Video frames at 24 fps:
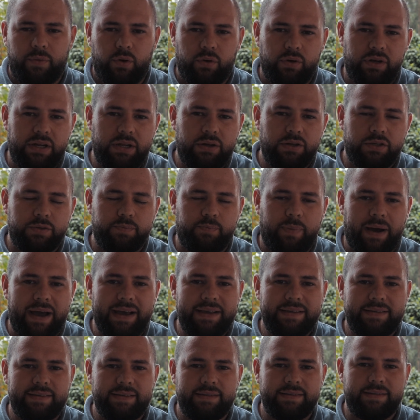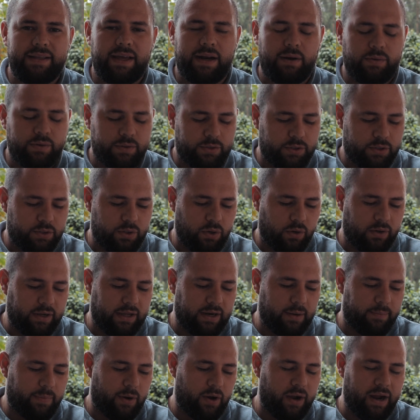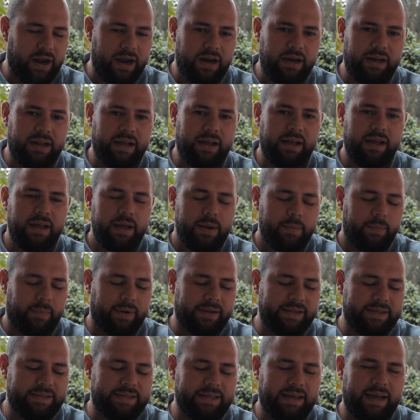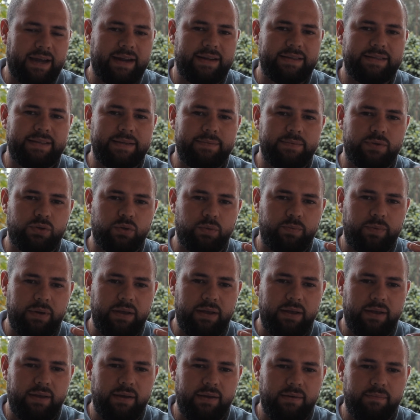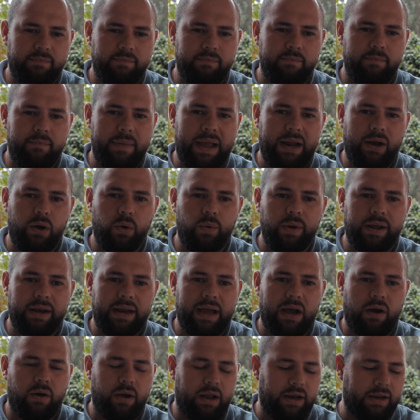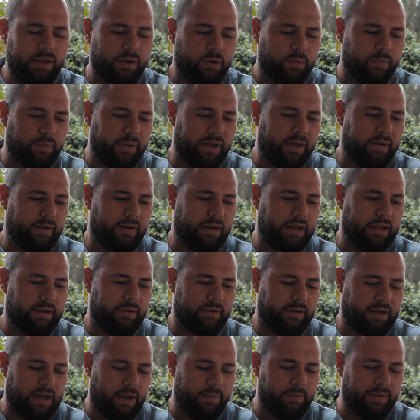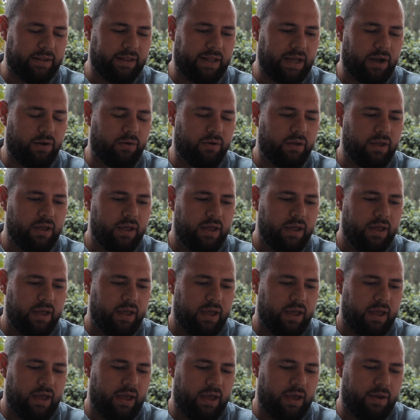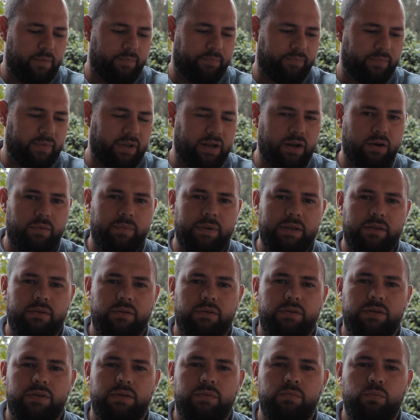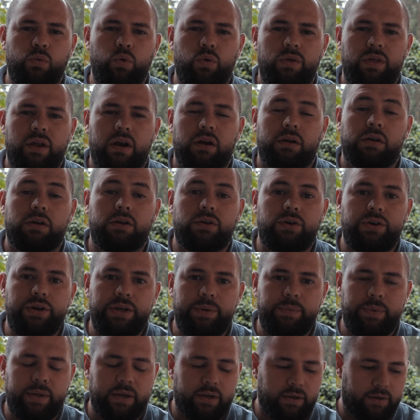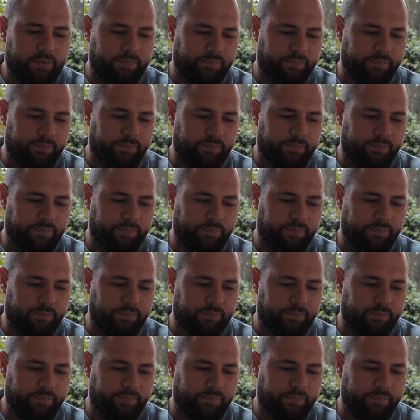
little spices that I was talking about earlier, but the cigar seems to be mellowing out a little bit, coming down a little bit smoother and creamier.